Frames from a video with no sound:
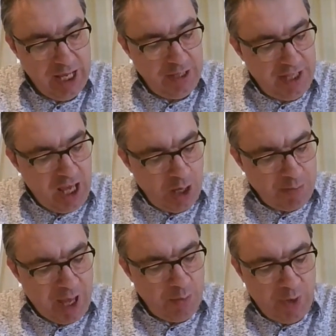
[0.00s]
The young
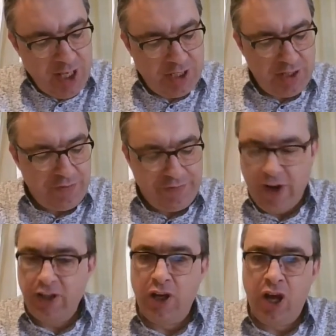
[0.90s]
man went to the
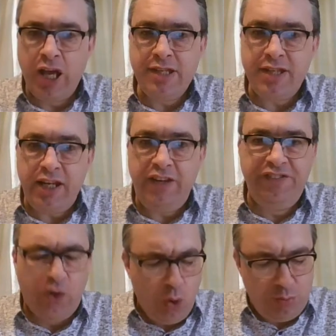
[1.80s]
front lines and he
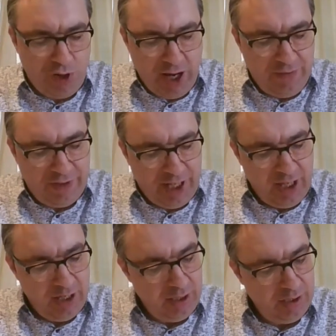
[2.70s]
fought bravely,